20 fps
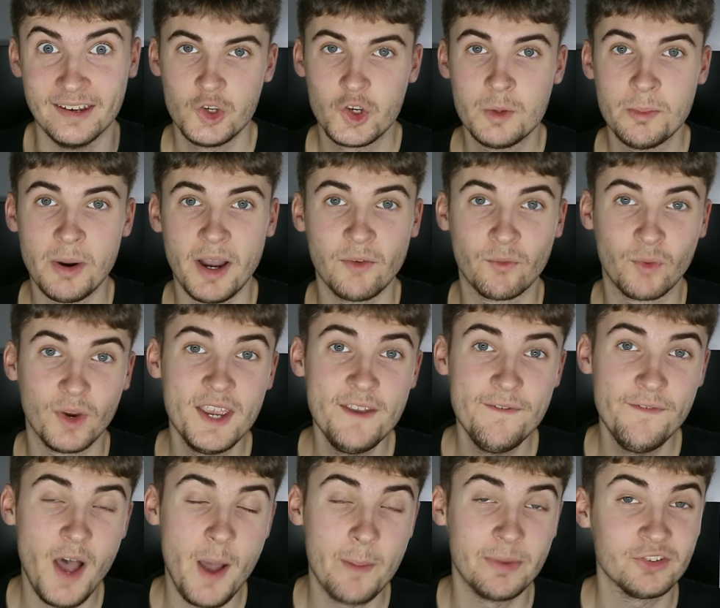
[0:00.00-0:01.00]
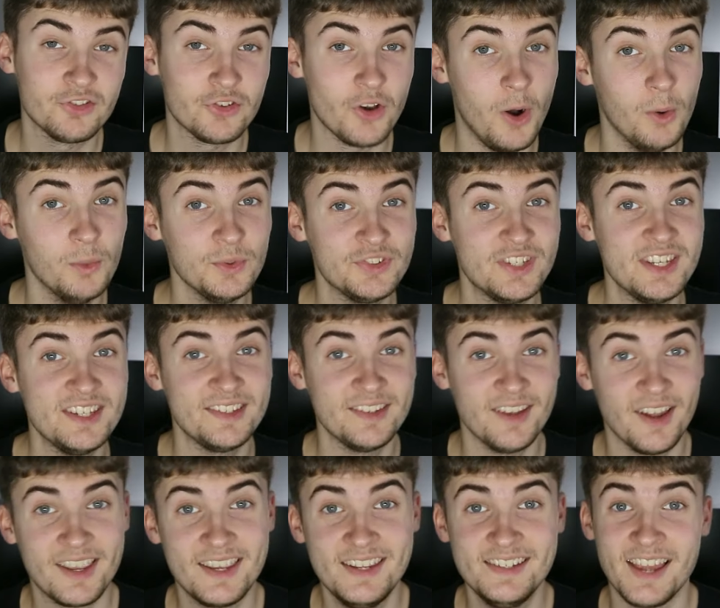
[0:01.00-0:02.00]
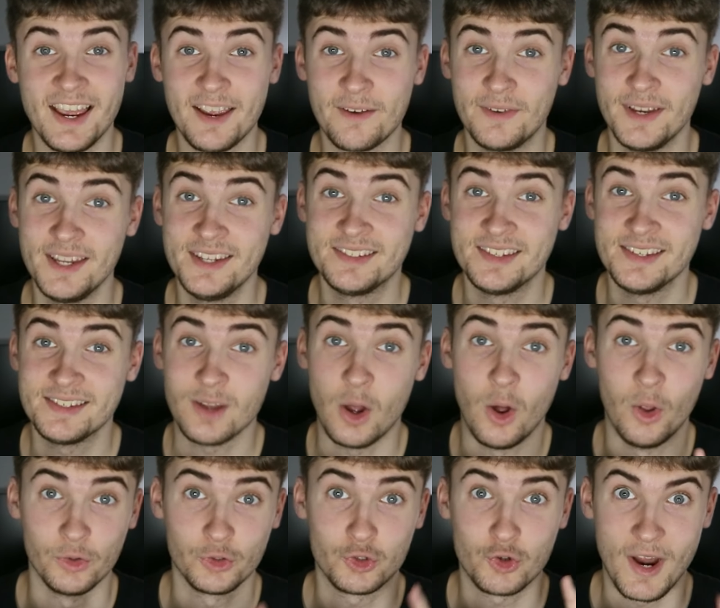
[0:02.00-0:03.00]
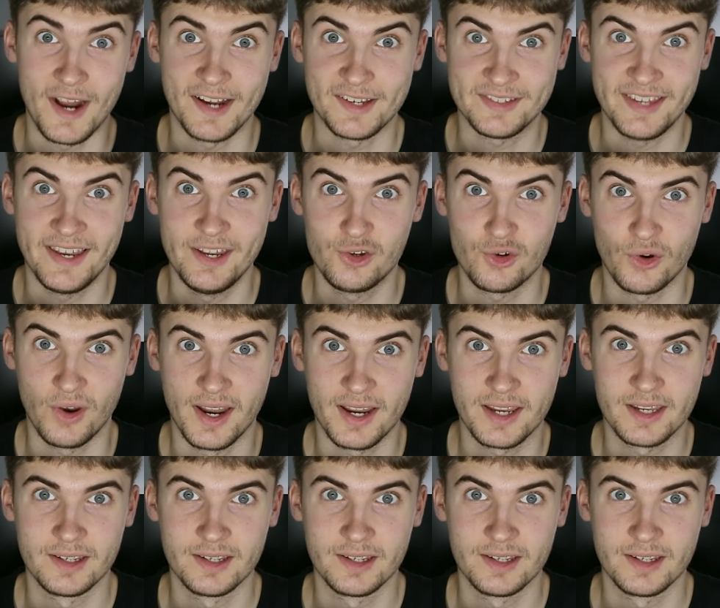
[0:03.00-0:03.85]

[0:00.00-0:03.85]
You can buy refurbished old season Nike Tech Fleeces on Trackcentric.